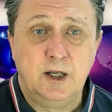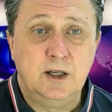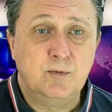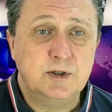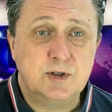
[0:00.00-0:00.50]

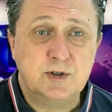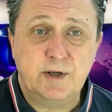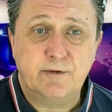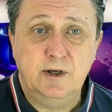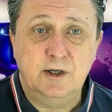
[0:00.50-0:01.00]
which is
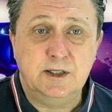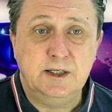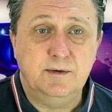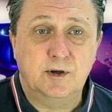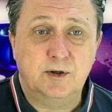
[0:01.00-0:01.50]

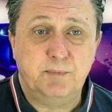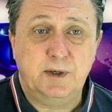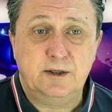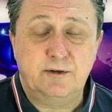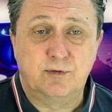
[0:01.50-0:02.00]
definitely not
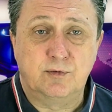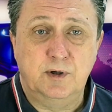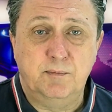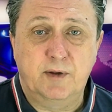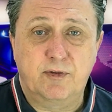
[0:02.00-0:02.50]
bad for
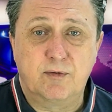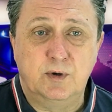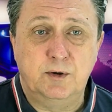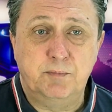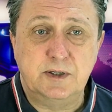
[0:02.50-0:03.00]
a month
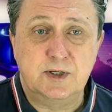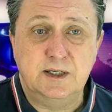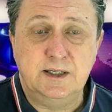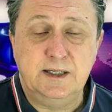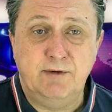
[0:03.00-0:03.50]
where
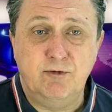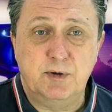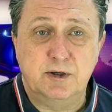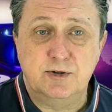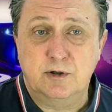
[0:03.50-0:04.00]
basically
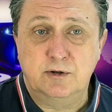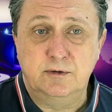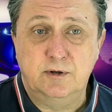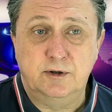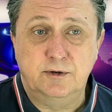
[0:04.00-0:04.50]
everybody's
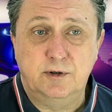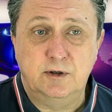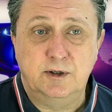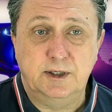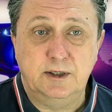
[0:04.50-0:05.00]
gone on
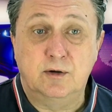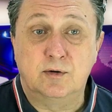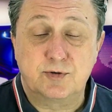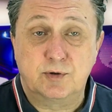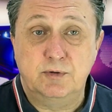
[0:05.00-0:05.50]
holiday,
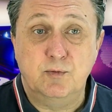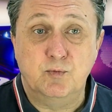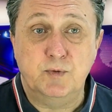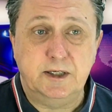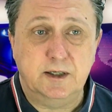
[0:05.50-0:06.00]
or sorry,
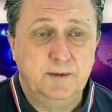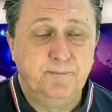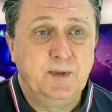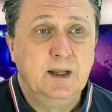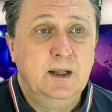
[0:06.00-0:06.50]
week.
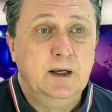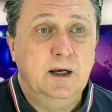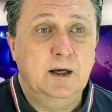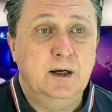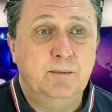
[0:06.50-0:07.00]

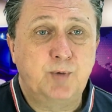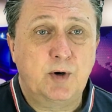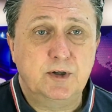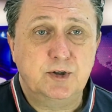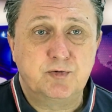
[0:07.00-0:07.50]

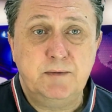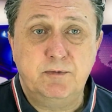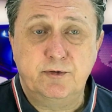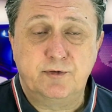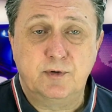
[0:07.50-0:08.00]
Profit
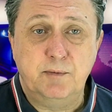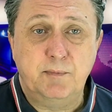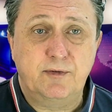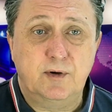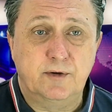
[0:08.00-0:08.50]
Retriever for the
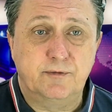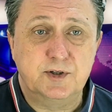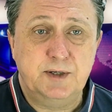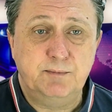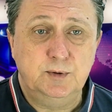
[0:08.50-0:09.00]
month of
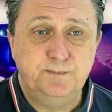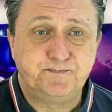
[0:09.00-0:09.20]
December.